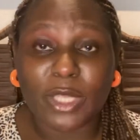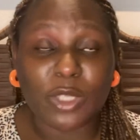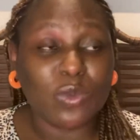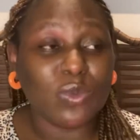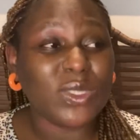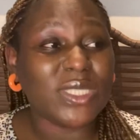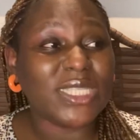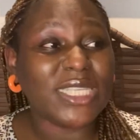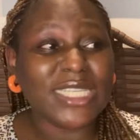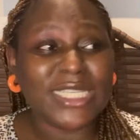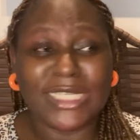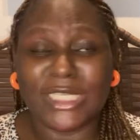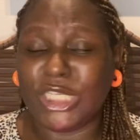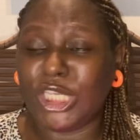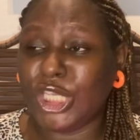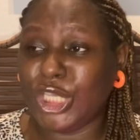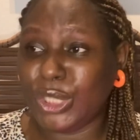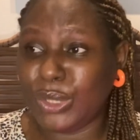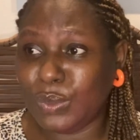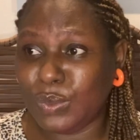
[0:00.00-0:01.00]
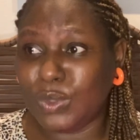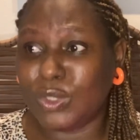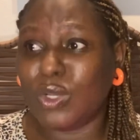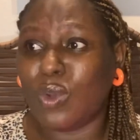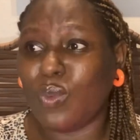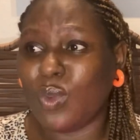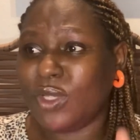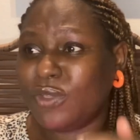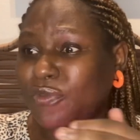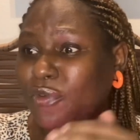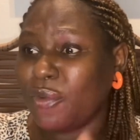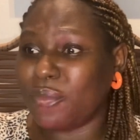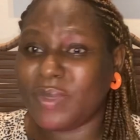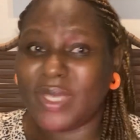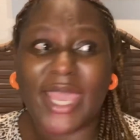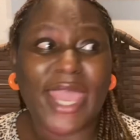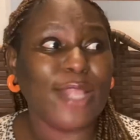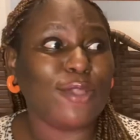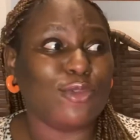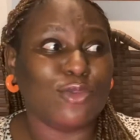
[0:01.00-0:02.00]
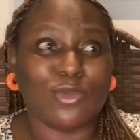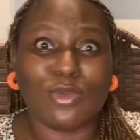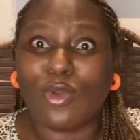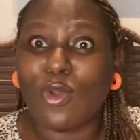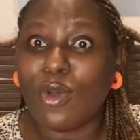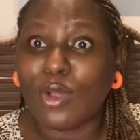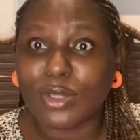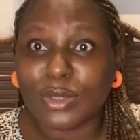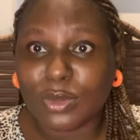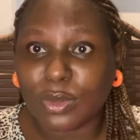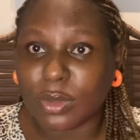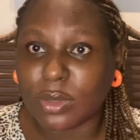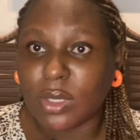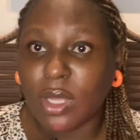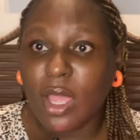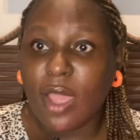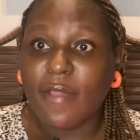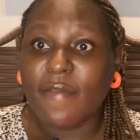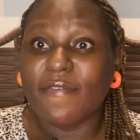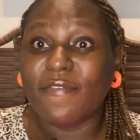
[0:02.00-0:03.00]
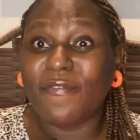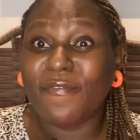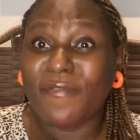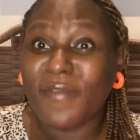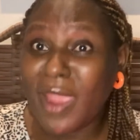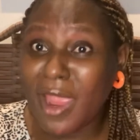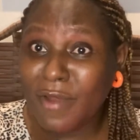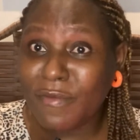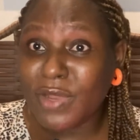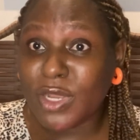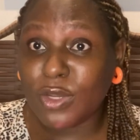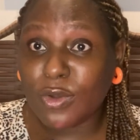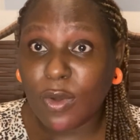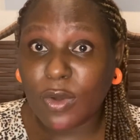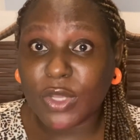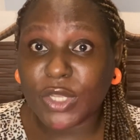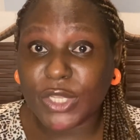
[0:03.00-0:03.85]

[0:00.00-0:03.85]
you see the queue is always from here to London, very long